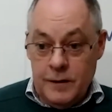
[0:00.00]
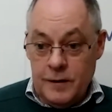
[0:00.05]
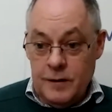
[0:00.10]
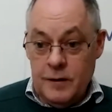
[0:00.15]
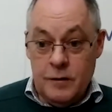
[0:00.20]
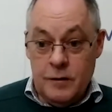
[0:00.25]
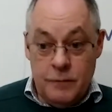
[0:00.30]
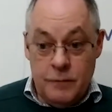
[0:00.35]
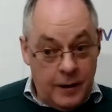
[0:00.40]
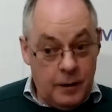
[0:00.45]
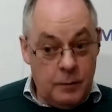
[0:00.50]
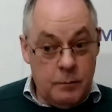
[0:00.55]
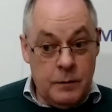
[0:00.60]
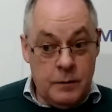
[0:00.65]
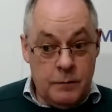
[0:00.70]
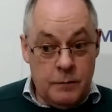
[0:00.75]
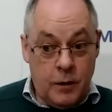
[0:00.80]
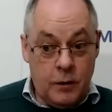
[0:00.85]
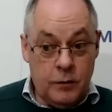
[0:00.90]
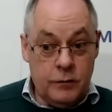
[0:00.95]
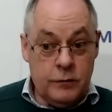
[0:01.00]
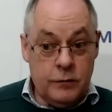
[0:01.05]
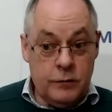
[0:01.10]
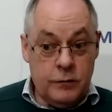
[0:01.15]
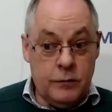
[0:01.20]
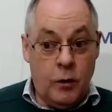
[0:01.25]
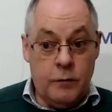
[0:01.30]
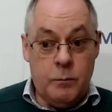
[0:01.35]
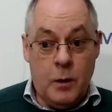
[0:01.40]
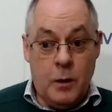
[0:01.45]
in the development of those
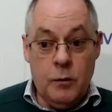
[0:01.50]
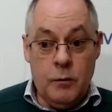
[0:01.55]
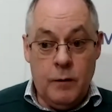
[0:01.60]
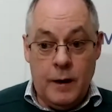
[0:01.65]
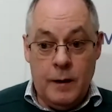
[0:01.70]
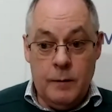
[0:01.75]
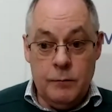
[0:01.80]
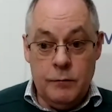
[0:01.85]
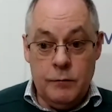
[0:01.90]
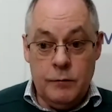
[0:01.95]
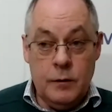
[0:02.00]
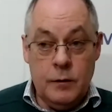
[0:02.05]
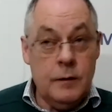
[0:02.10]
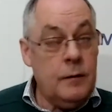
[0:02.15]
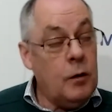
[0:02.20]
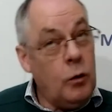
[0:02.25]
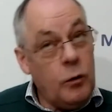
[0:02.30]
kind of programs.